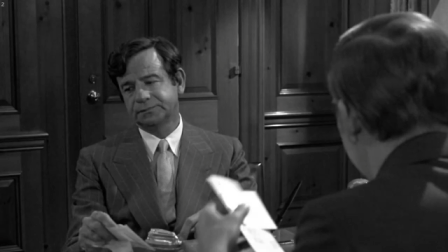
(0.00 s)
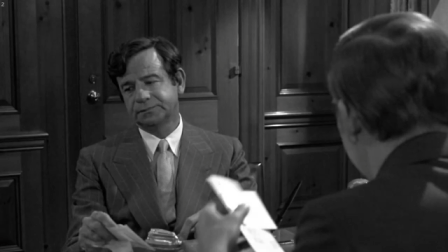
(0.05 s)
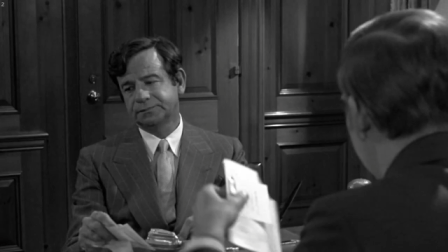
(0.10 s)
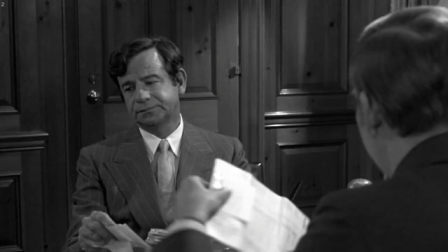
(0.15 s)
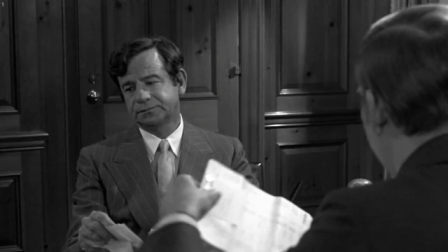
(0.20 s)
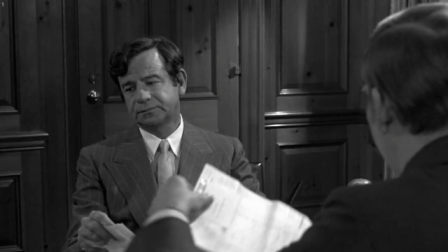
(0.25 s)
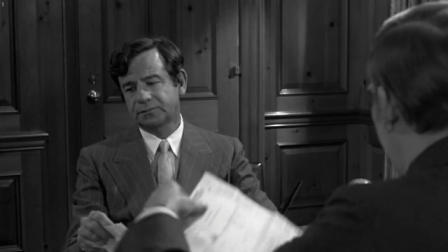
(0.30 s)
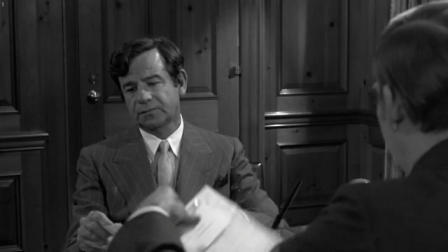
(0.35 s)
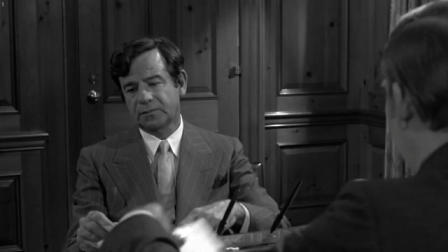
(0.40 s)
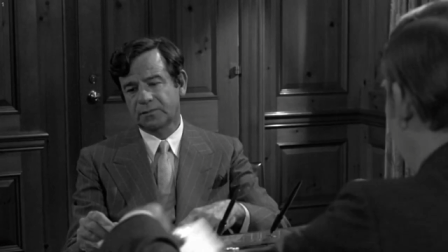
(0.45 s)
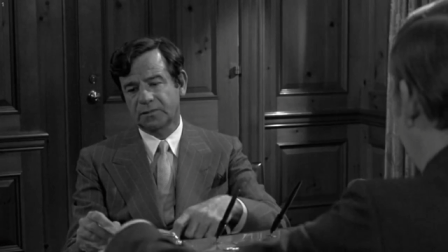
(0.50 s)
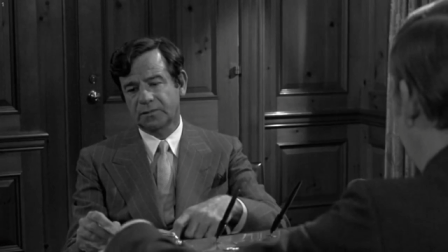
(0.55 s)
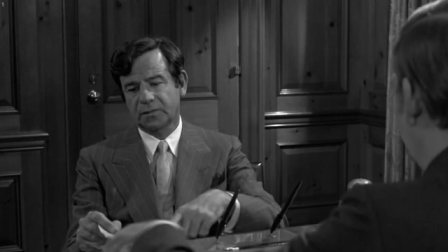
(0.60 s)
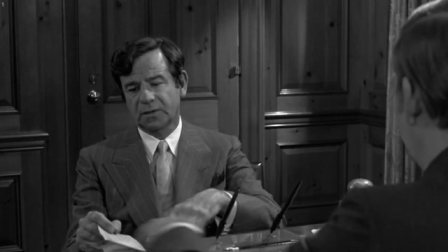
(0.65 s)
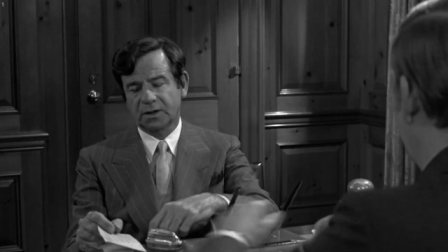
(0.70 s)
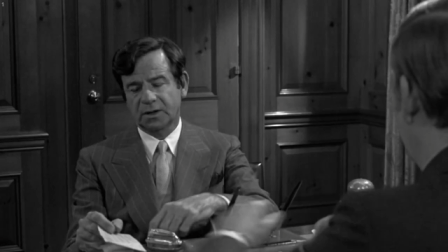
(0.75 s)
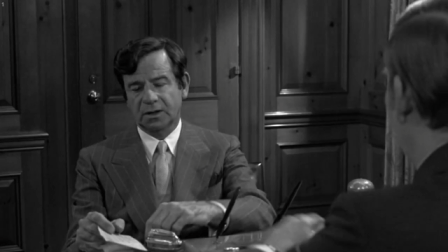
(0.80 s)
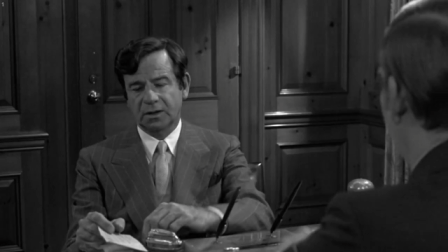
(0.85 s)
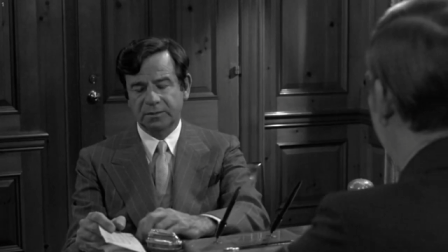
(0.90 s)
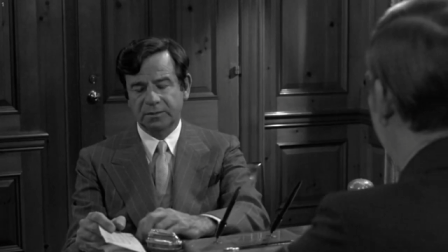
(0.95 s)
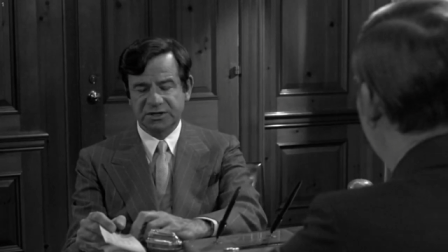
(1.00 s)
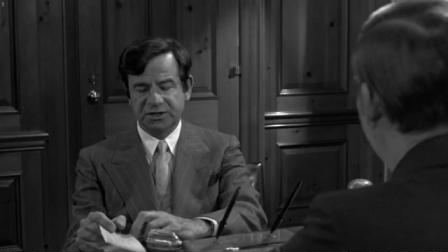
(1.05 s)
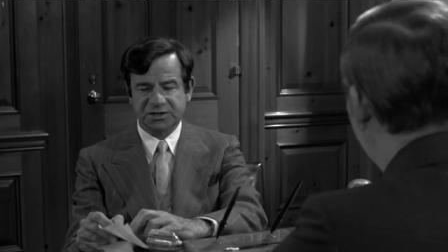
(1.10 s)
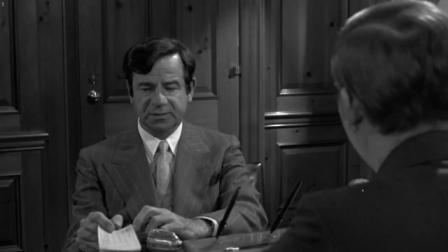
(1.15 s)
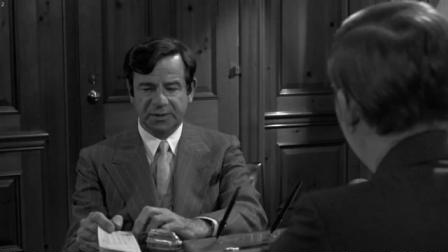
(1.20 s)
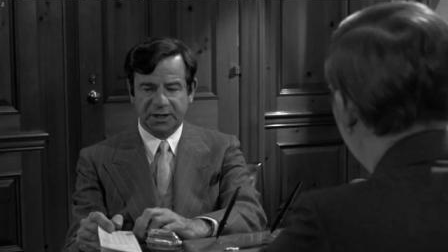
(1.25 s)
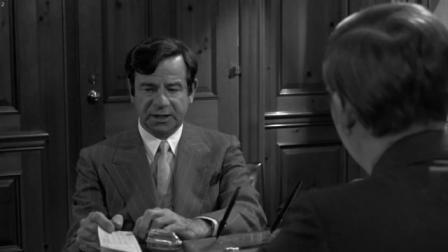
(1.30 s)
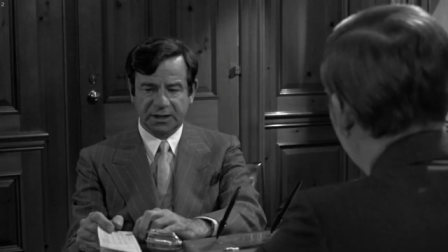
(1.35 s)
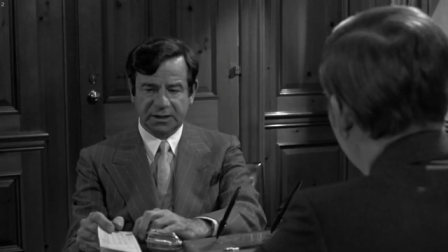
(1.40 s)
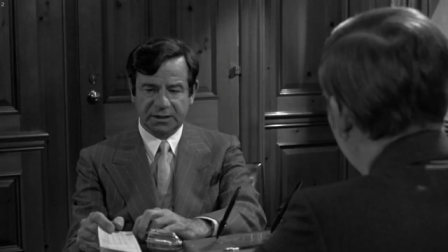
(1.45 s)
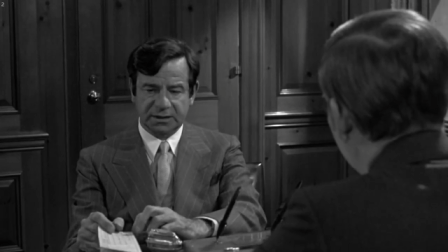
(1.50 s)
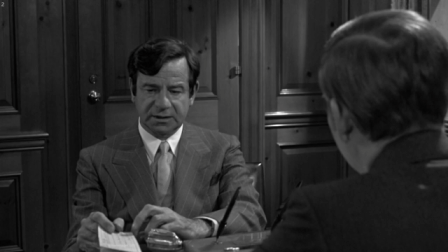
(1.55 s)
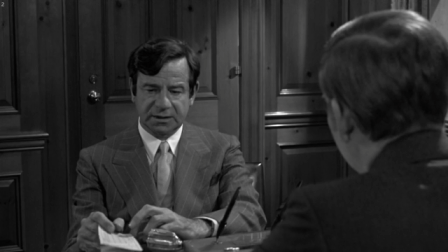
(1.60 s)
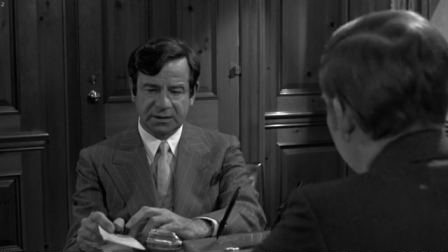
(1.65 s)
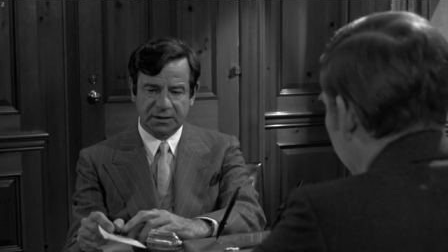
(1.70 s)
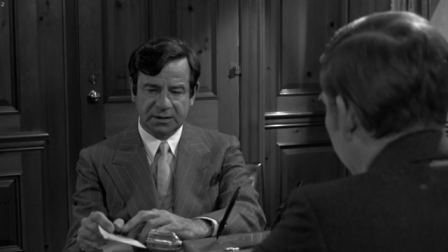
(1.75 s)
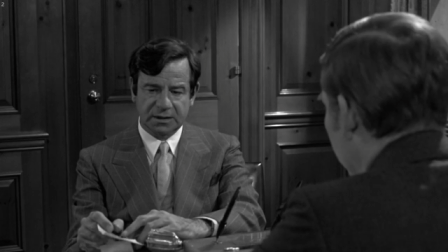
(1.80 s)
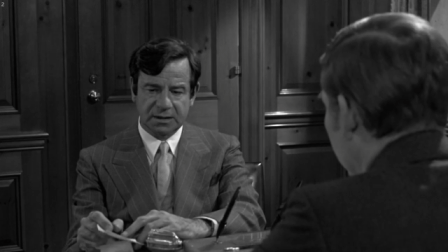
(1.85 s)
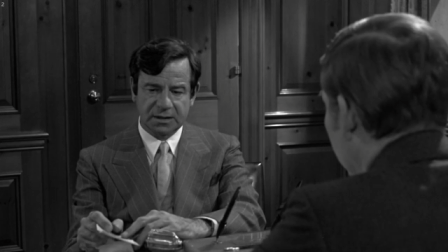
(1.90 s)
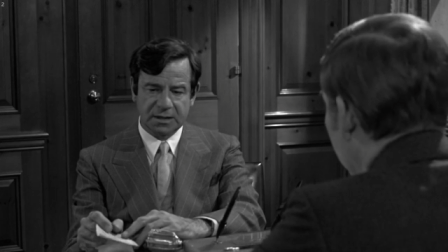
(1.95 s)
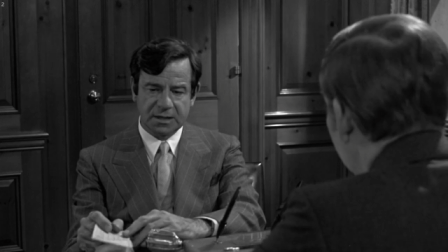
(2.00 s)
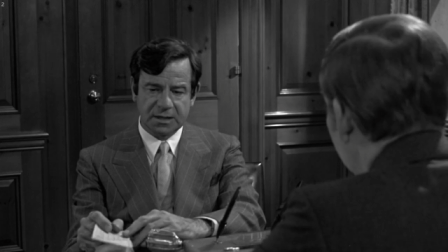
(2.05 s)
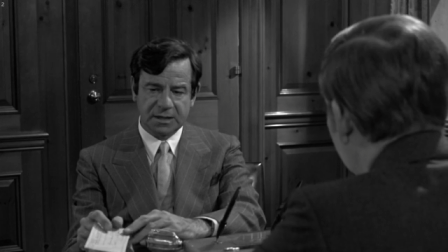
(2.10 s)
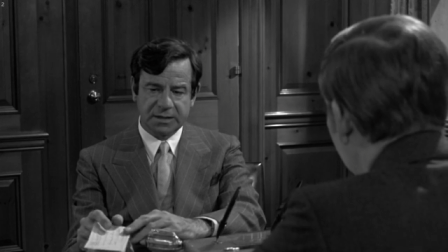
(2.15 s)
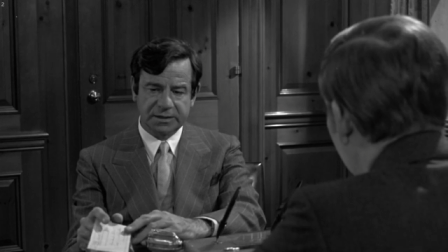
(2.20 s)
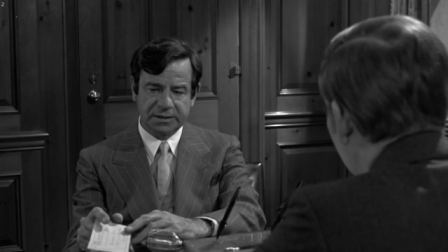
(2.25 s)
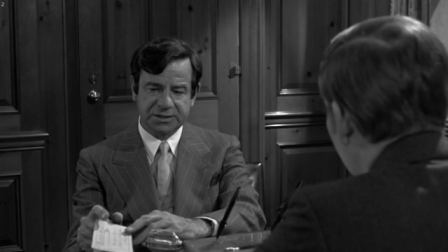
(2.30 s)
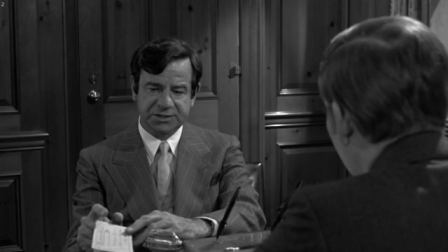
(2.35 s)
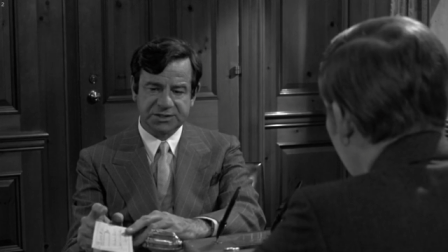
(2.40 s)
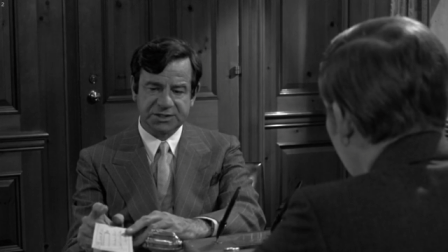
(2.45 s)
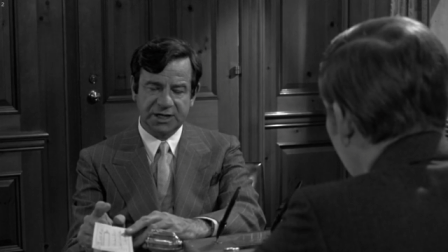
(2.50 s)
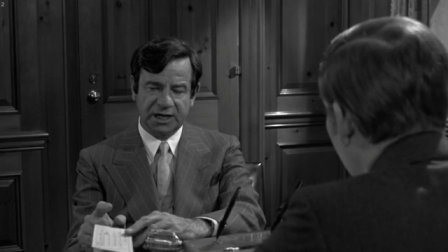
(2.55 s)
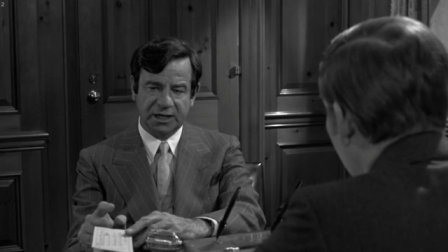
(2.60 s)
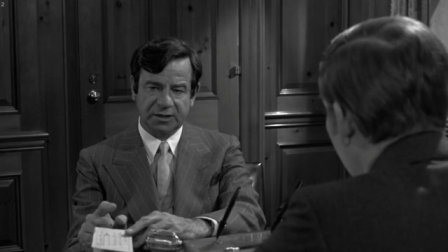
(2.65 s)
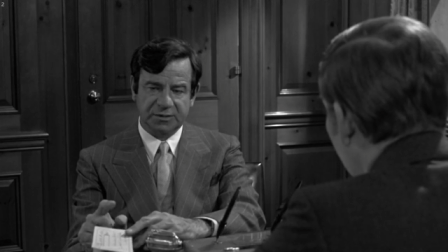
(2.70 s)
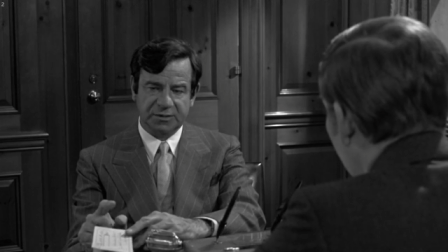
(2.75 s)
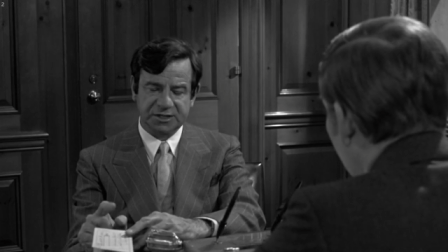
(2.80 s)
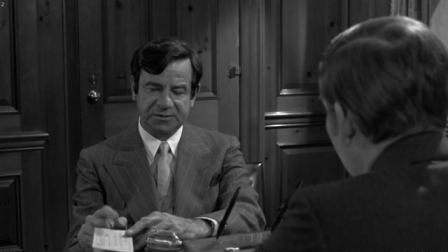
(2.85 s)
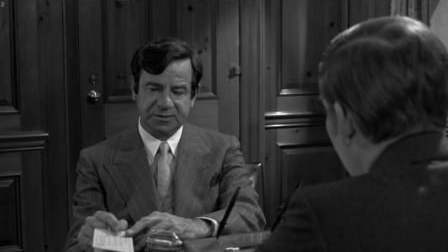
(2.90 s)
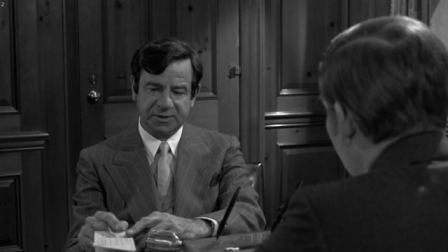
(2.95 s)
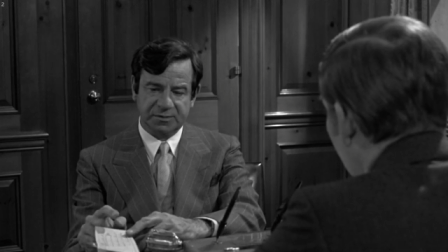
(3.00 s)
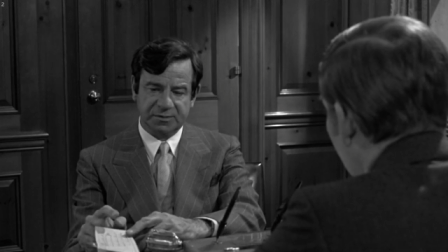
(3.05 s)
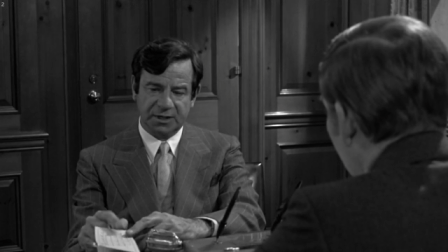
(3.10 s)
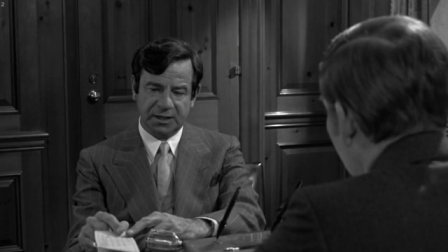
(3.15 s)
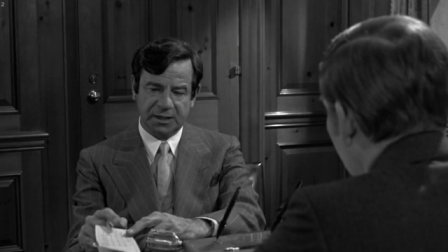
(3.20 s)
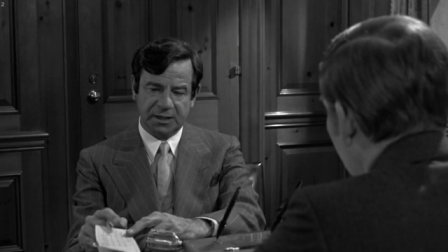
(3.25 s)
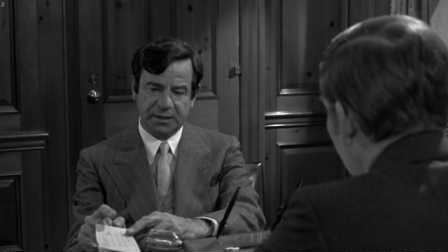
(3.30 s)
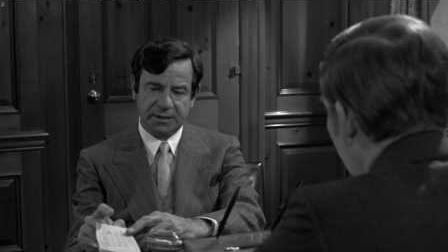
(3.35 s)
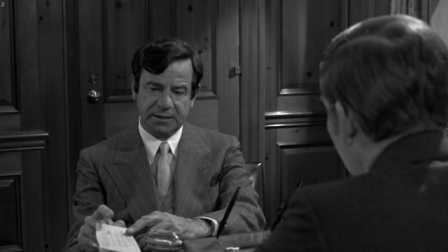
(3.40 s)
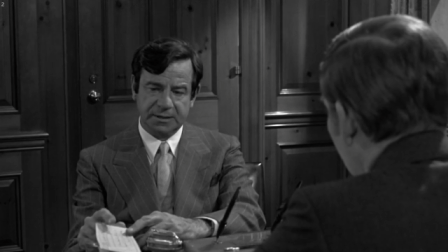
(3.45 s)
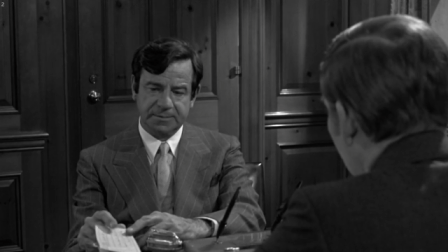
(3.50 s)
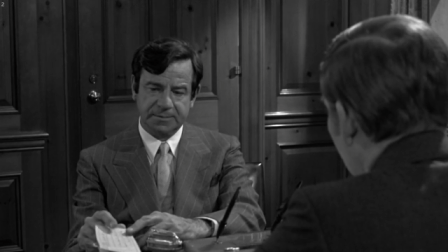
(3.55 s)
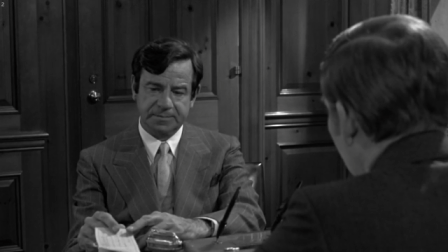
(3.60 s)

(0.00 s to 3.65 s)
Do you see what I mean? Mr. Beckett, hmm? this check must be paid.